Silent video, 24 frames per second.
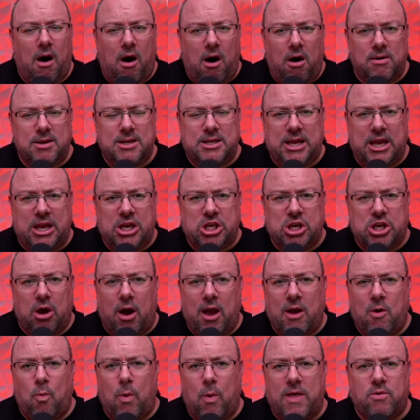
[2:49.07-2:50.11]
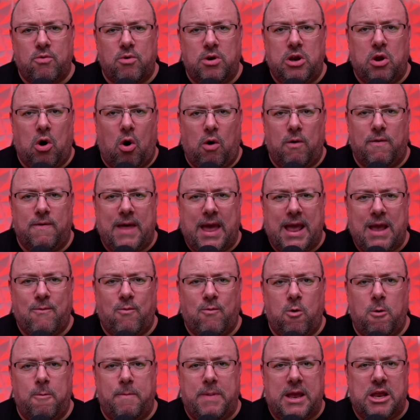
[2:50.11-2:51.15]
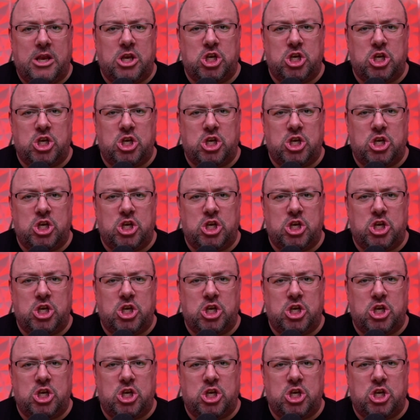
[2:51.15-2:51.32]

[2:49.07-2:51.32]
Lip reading: ask DJI whether or not they will be